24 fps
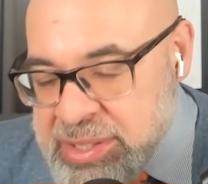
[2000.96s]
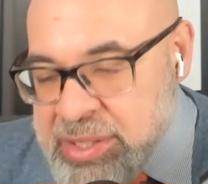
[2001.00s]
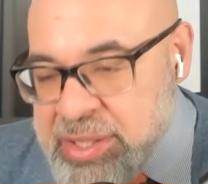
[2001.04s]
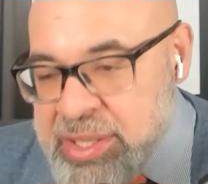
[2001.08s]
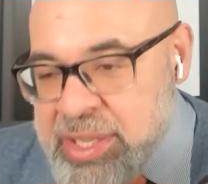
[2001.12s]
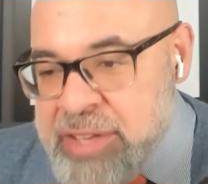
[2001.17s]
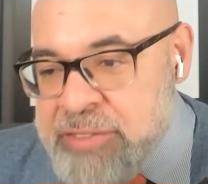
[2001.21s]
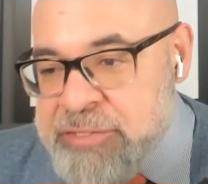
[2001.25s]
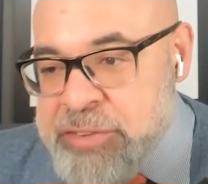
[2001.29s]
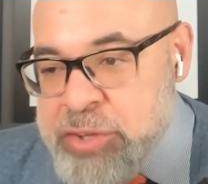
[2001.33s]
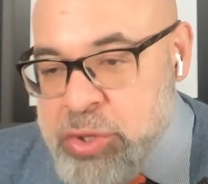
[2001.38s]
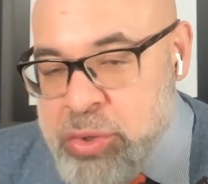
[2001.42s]

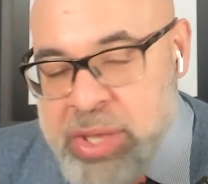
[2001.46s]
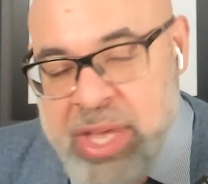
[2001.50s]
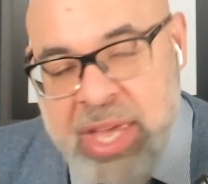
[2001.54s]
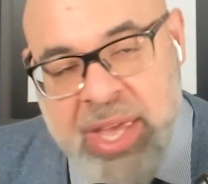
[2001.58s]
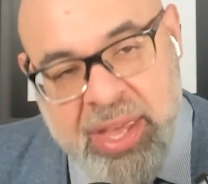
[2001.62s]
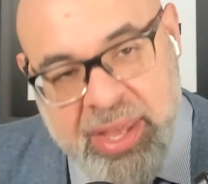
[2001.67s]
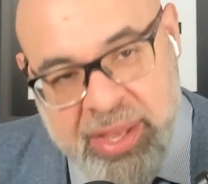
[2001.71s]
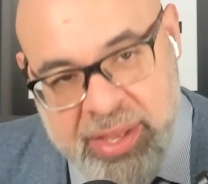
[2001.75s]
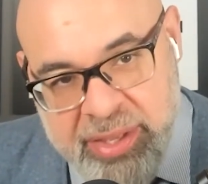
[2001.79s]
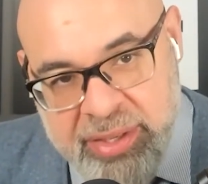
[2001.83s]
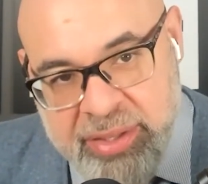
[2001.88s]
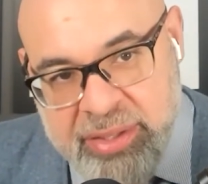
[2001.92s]
if you
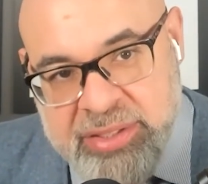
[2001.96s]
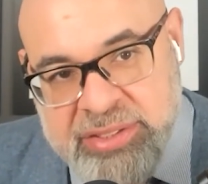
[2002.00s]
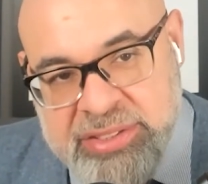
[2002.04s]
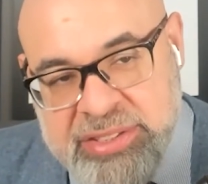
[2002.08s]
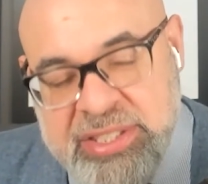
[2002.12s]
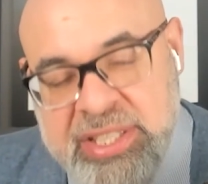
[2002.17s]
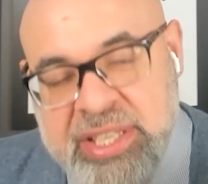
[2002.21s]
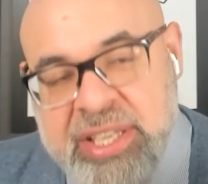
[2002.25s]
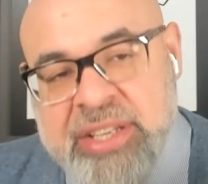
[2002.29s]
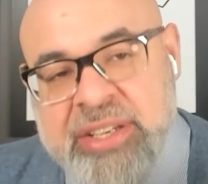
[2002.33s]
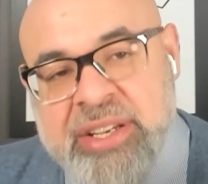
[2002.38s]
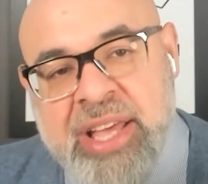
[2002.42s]
can,
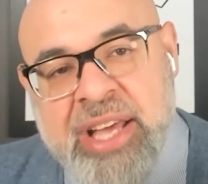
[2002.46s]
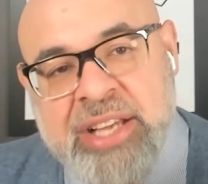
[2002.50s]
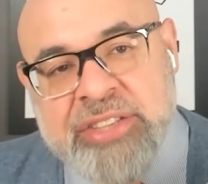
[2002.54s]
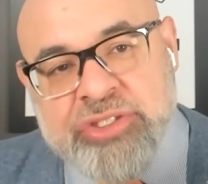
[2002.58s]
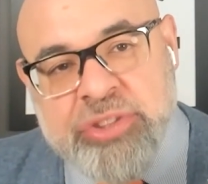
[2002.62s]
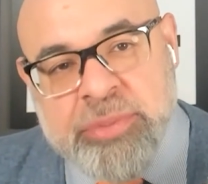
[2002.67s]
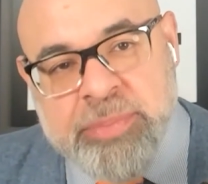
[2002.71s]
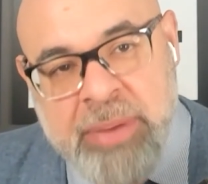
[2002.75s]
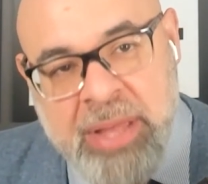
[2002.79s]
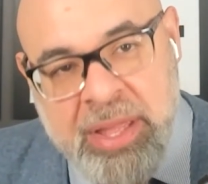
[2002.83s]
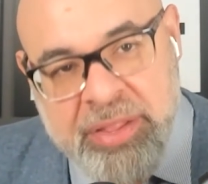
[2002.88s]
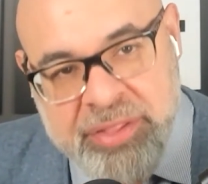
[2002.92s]
see a
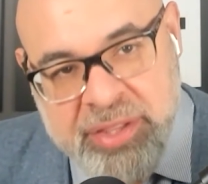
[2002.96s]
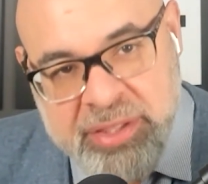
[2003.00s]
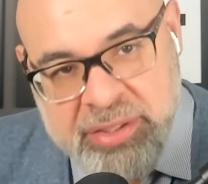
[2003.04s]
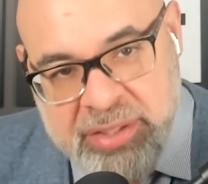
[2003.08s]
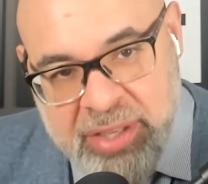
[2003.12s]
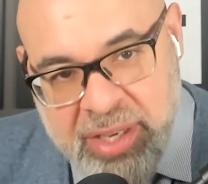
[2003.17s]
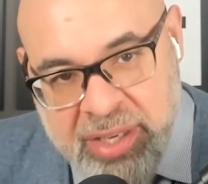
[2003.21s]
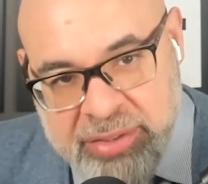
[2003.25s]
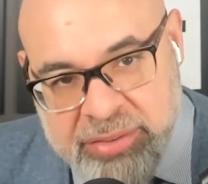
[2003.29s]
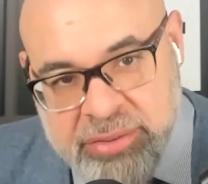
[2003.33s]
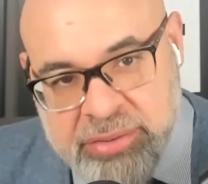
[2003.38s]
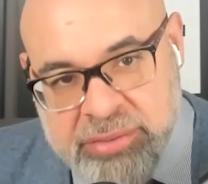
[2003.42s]
naturopathic
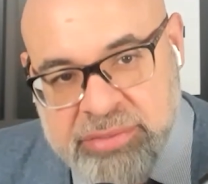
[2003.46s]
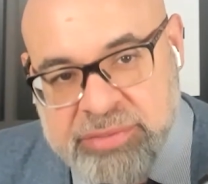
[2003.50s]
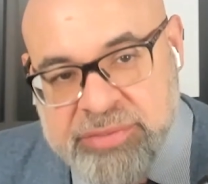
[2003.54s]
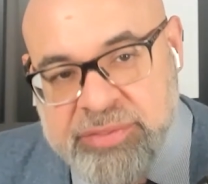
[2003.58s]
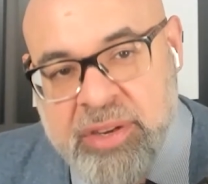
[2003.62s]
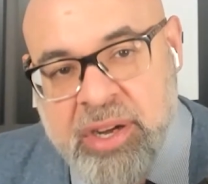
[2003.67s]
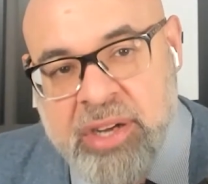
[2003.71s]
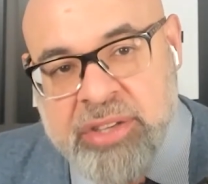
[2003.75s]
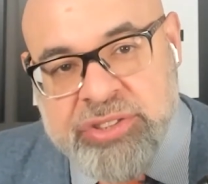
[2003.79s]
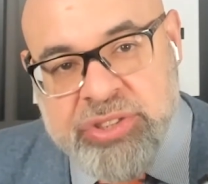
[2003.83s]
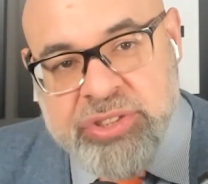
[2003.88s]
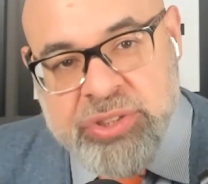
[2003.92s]
doctor,
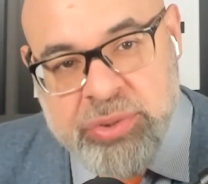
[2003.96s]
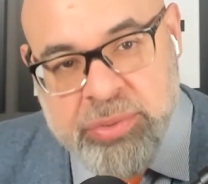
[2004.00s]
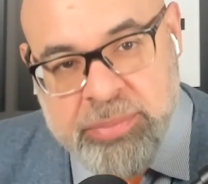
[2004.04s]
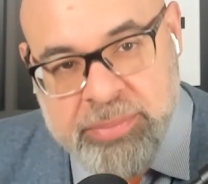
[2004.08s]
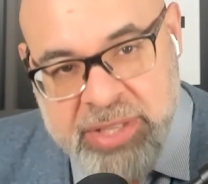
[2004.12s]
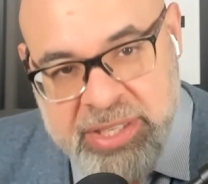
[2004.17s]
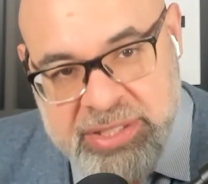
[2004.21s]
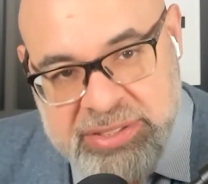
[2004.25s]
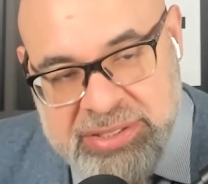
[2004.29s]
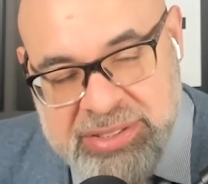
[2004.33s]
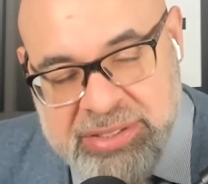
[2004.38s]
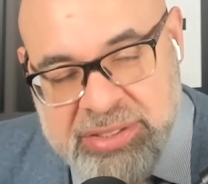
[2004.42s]
functional
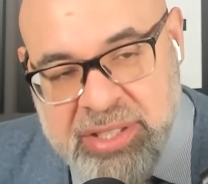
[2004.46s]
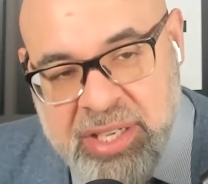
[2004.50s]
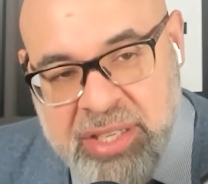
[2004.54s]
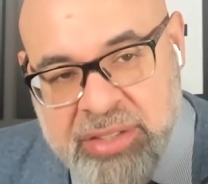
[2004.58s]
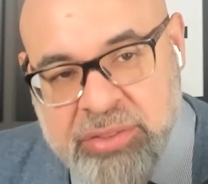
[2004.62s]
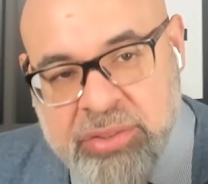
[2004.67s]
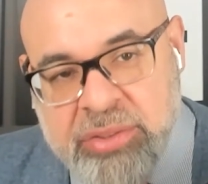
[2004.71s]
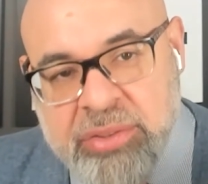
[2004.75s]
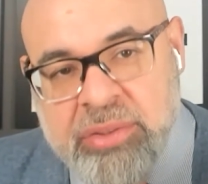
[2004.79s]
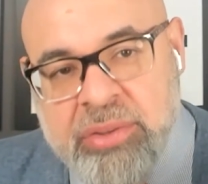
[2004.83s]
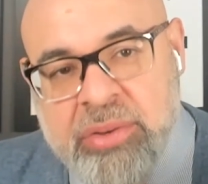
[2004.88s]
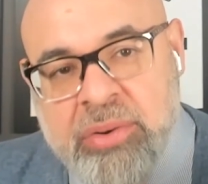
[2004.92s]
medicine
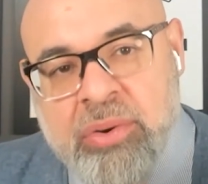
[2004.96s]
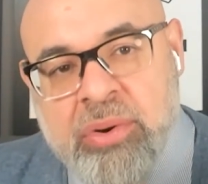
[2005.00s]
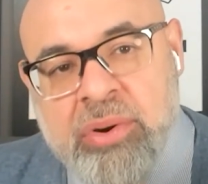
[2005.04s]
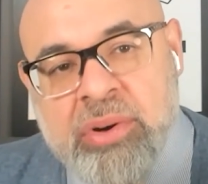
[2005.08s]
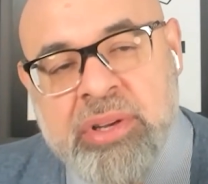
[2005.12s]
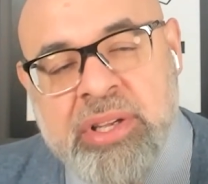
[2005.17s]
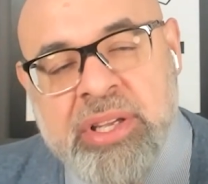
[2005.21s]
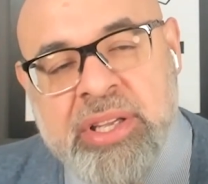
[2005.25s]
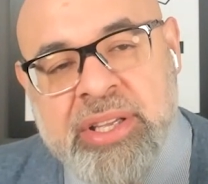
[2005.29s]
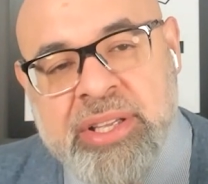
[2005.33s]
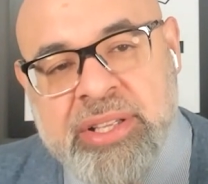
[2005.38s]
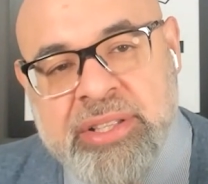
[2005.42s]
doctor,
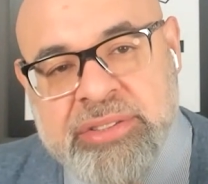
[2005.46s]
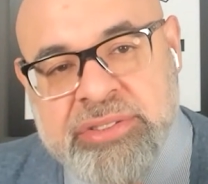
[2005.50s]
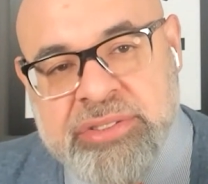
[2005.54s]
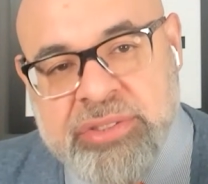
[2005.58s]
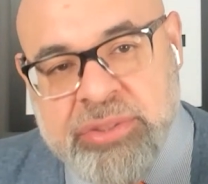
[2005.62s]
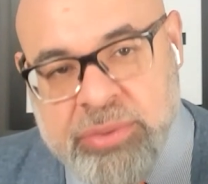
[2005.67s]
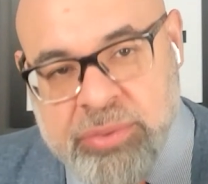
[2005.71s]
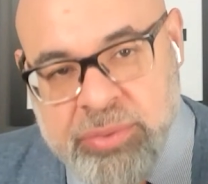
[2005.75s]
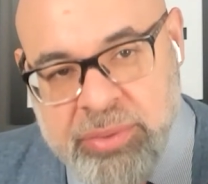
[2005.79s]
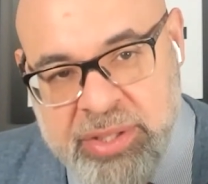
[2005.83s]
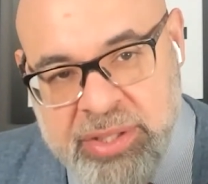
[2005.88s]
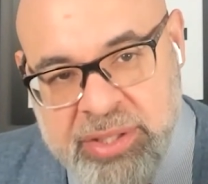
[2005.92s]
or
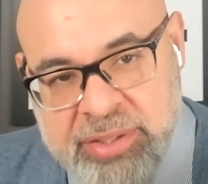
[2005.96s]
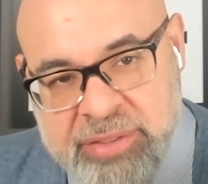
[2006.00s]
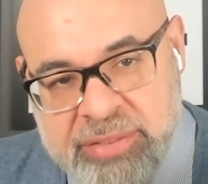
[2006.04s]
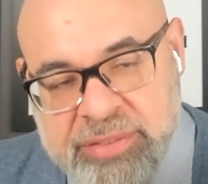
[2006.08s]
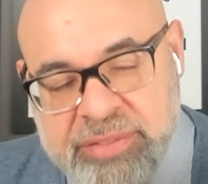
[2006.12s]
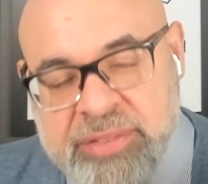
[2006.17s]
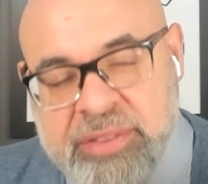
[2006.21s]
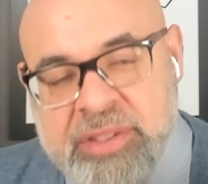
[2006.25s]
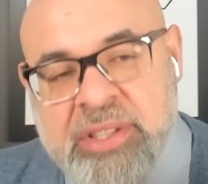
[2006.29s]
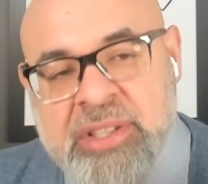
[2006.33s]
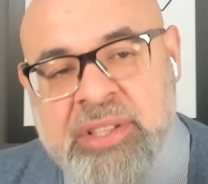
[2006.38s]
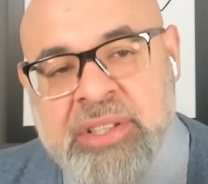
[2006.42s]

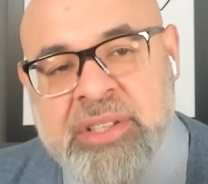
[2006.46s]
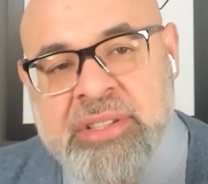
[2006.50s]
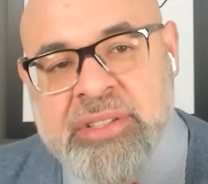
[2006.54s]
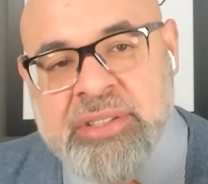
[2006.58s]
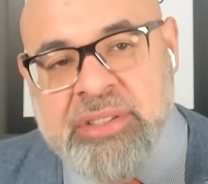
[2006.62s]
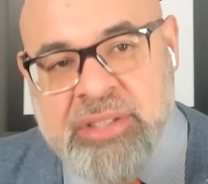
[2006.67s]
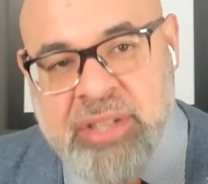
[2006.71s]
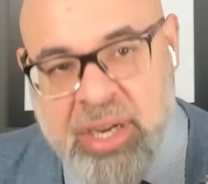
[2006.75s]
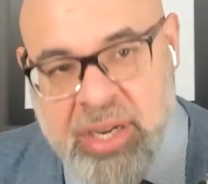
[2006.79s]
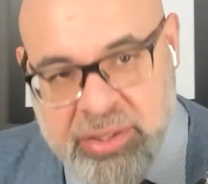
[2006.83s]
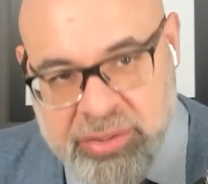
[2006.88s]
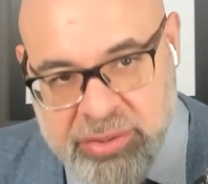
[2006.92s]
integrative
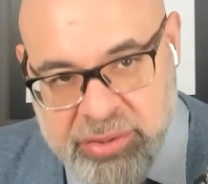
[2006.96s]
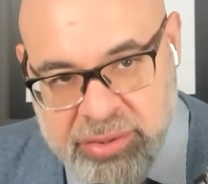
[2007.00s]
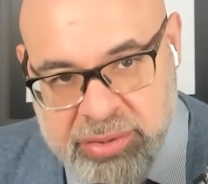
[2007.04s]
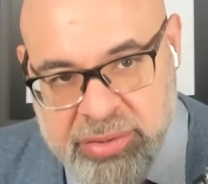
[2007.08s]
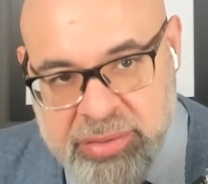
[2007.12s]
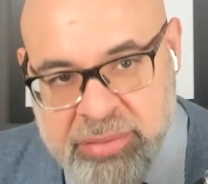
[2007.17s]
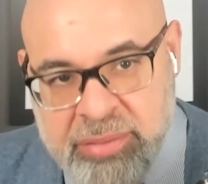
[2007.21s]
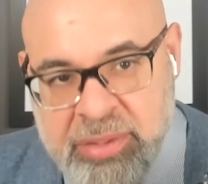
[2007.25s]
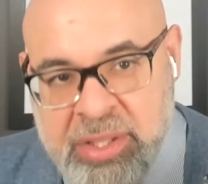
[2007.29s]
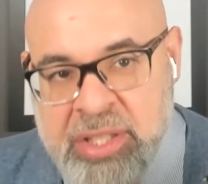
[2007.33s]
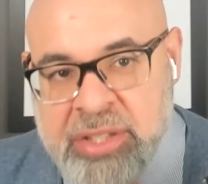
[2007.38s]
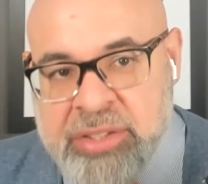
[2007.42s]
doctor.